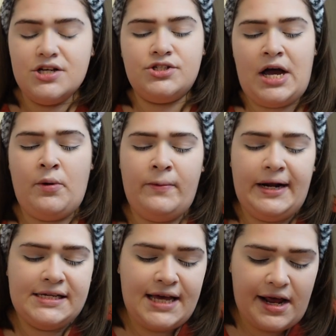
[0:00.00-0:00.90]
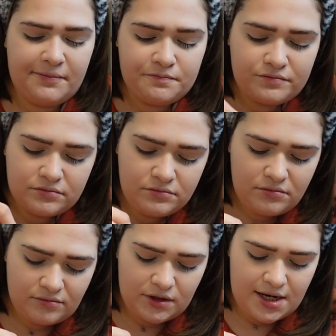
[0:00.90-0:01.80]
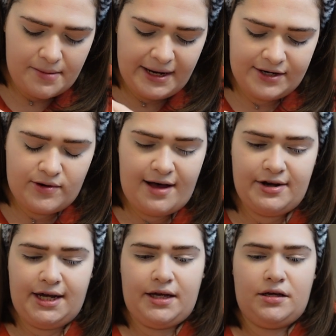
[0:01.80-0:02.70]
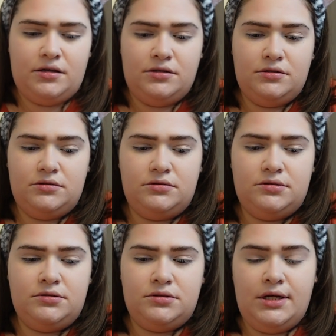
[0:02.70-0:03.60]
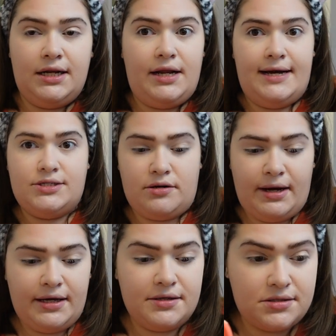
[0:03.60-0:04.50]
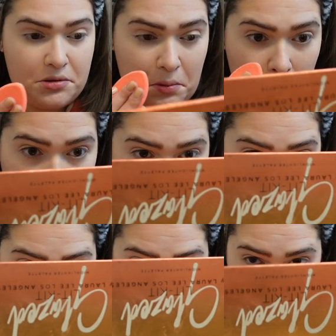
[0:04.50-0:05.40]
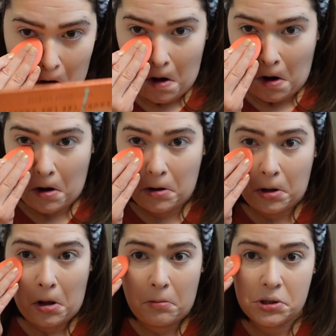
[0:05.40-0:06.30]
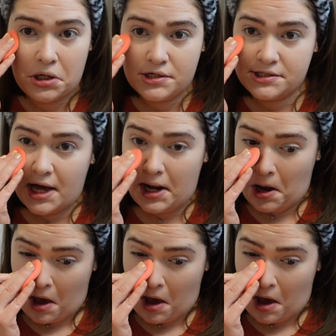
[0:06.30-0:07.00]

So that way when I set it, I don't have any lines under my eyes. So I'm just going to set it.